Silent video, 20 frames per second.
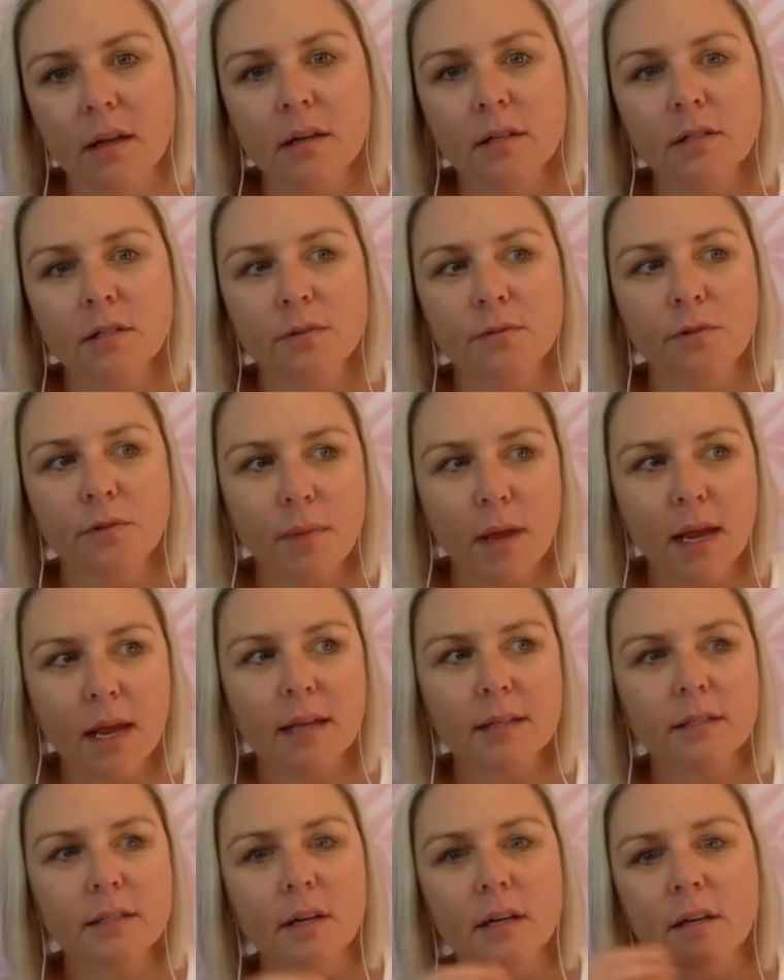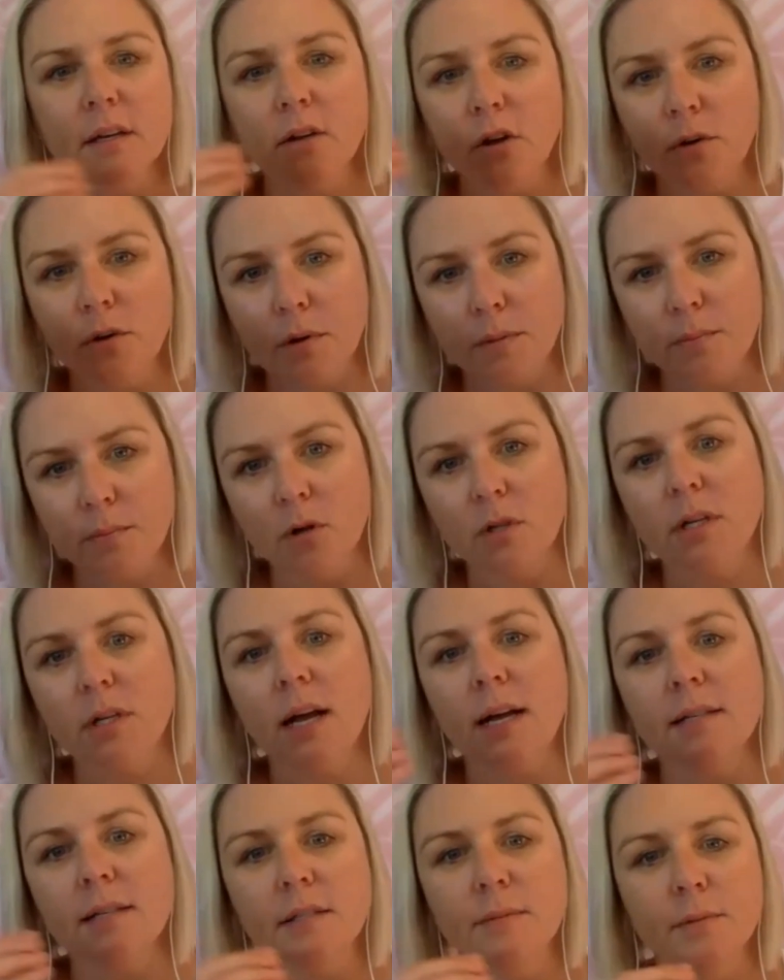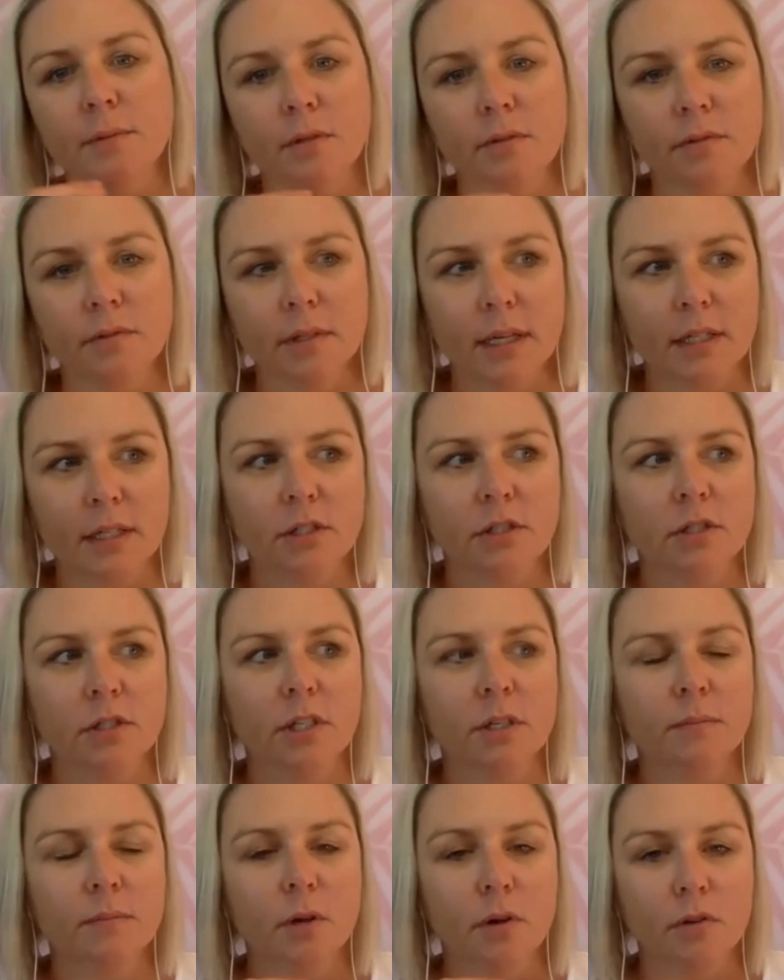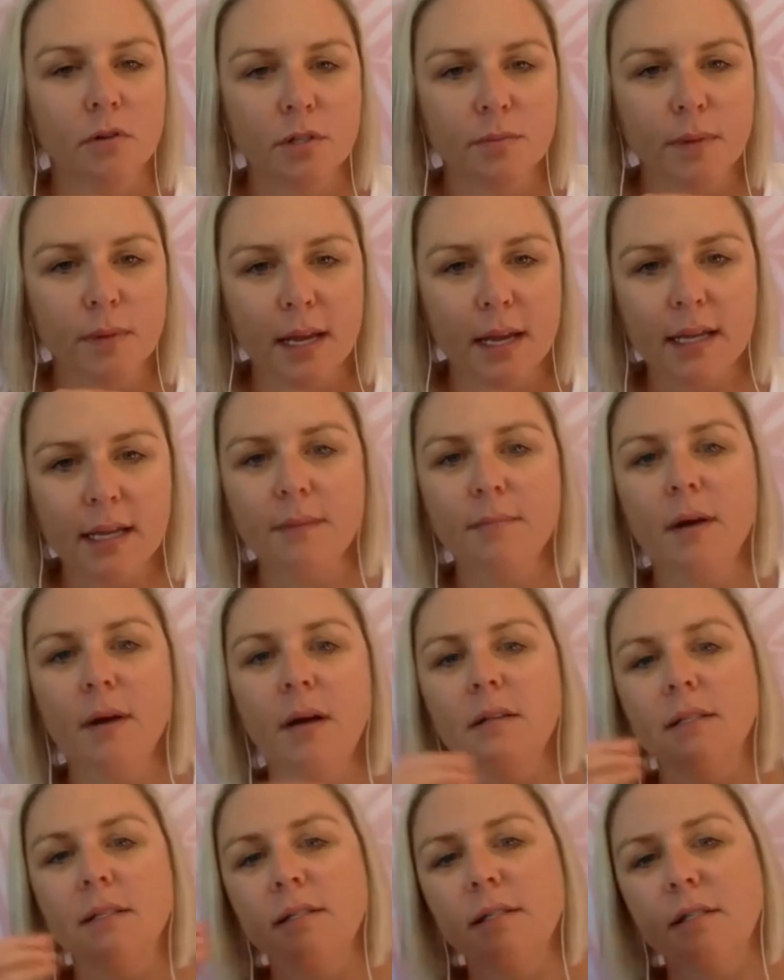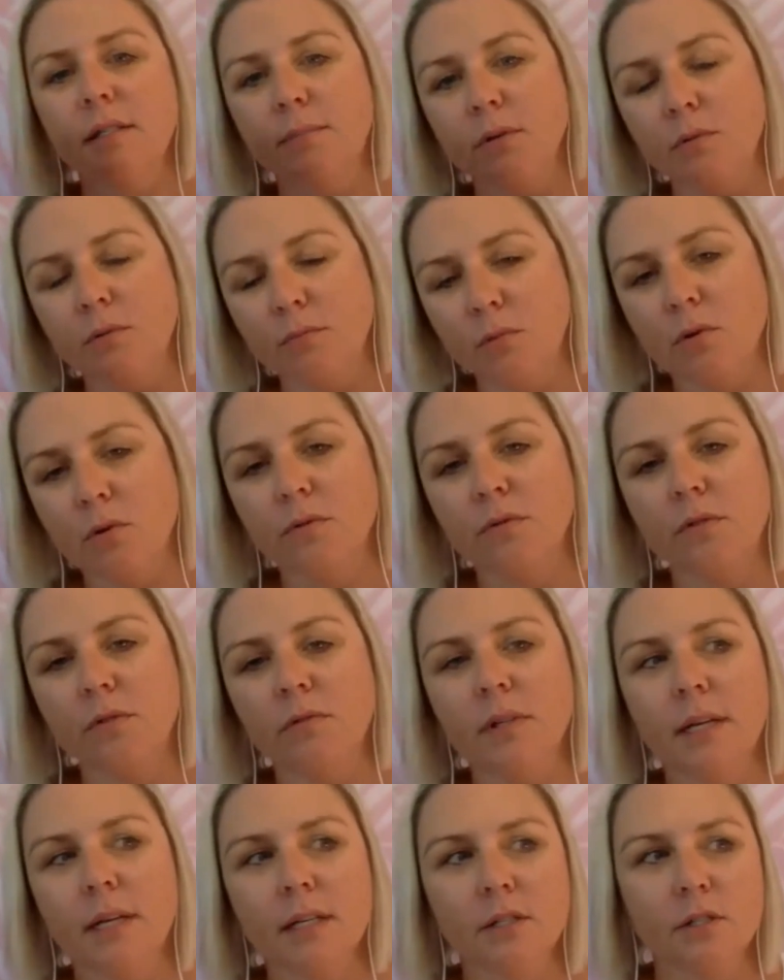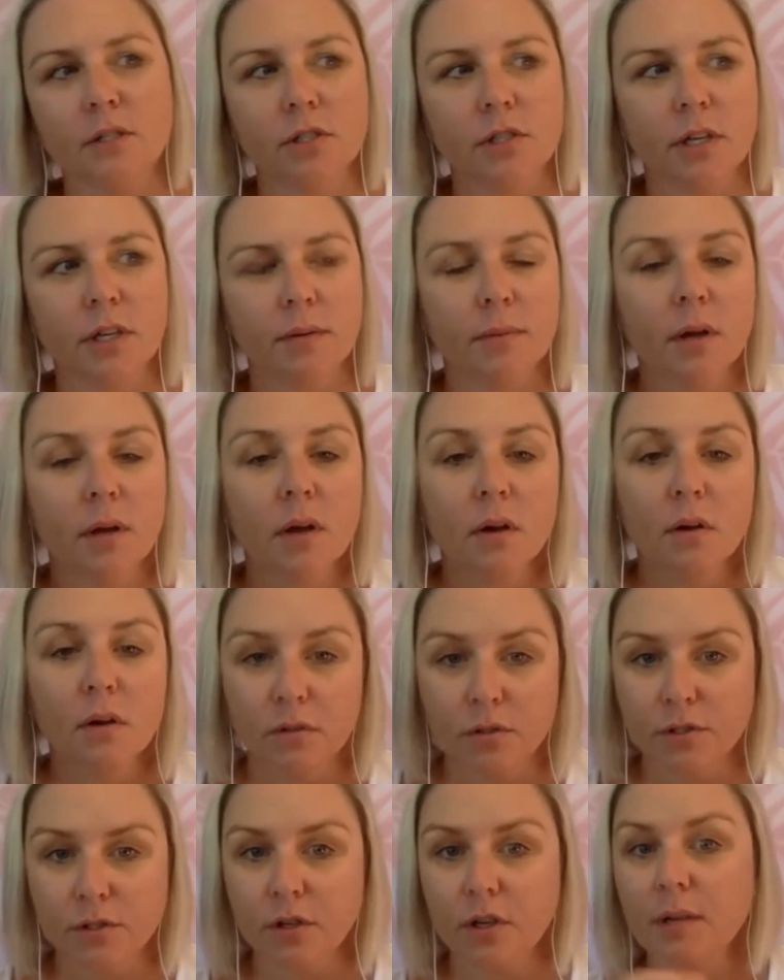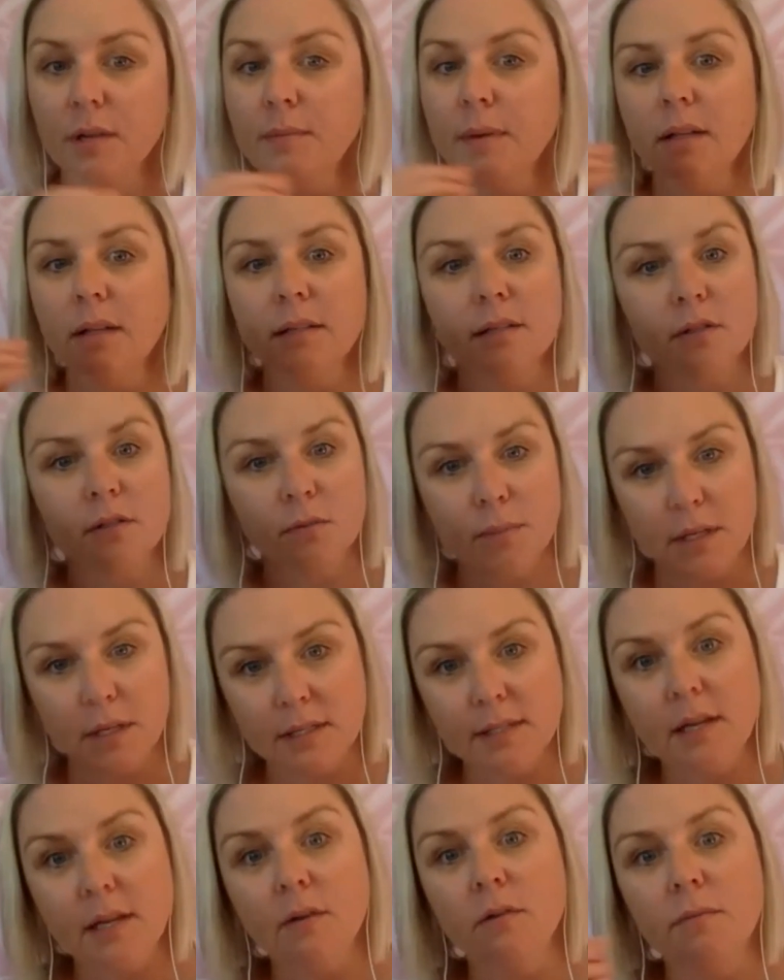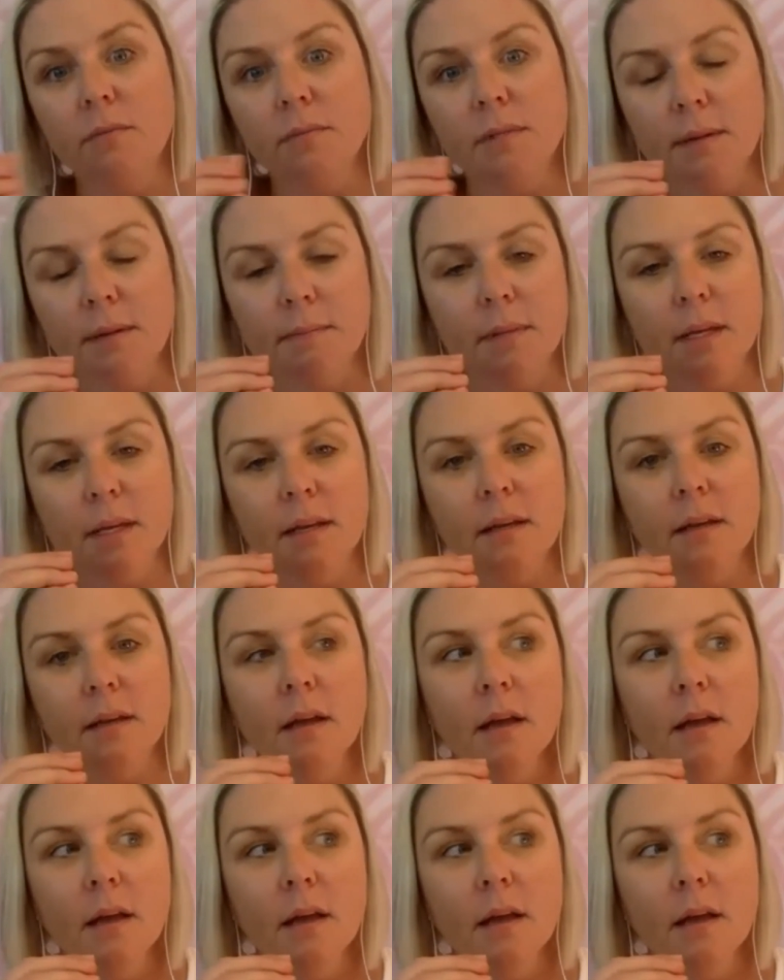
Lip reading: So for me, it's like go to my podcast to build a relationship, go into my email list to build more of a relationship. Also, email list could be to sell them something.